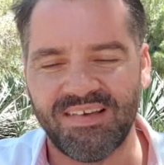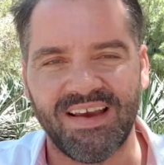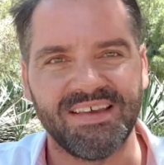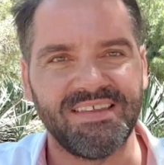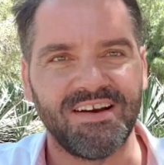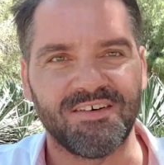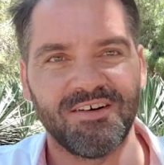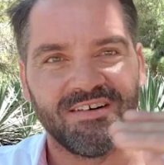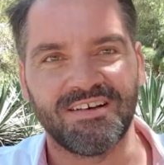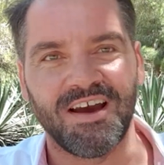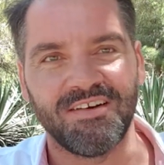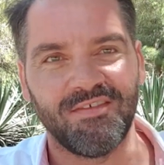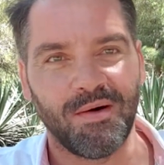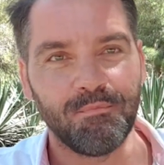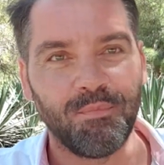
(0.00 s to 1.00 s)
and they are
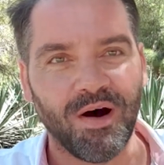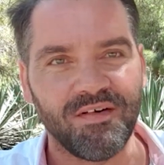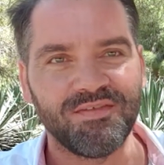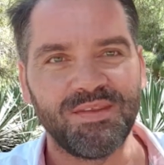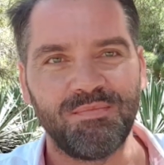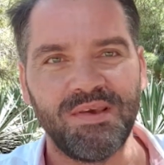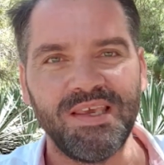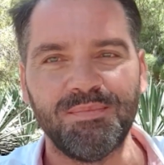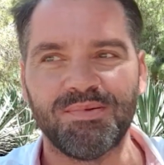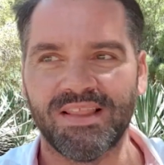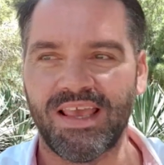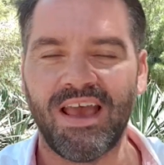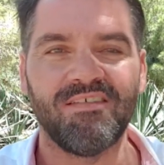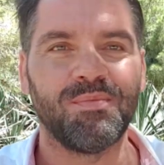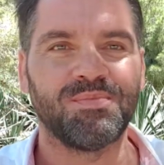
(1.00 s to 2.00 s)
kind of above the people,
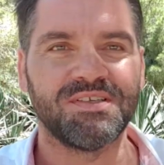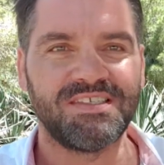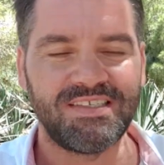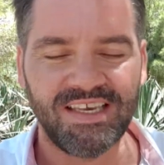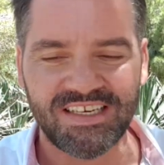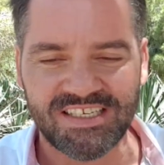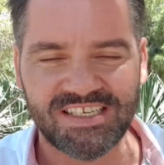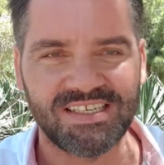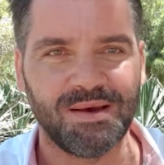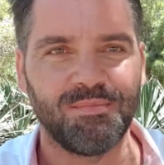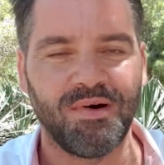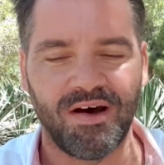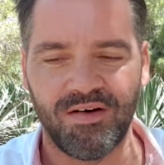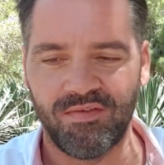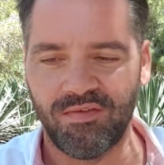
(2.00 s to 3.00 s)
they have a position
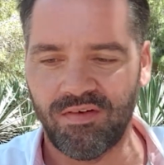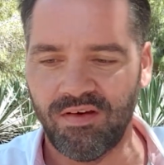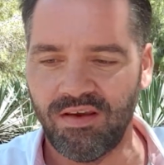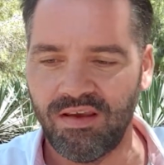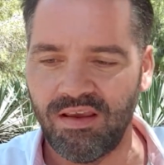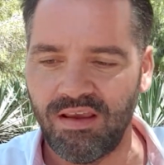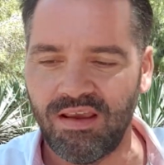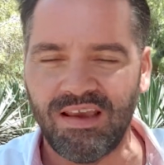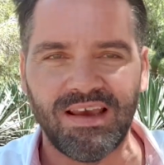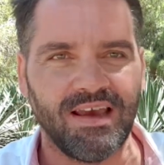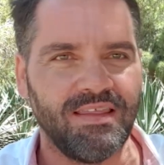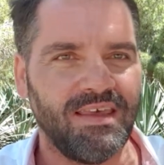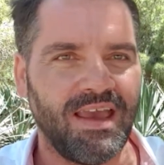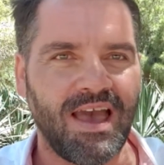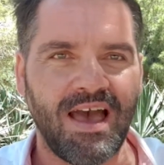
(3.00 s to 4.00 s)
above,
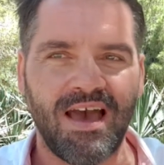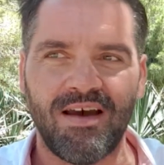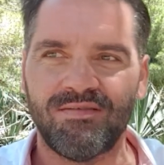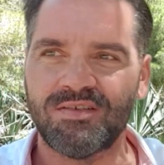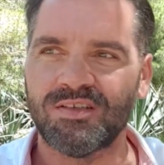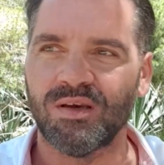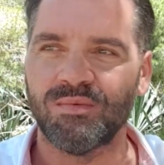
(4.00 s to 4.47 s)
and they are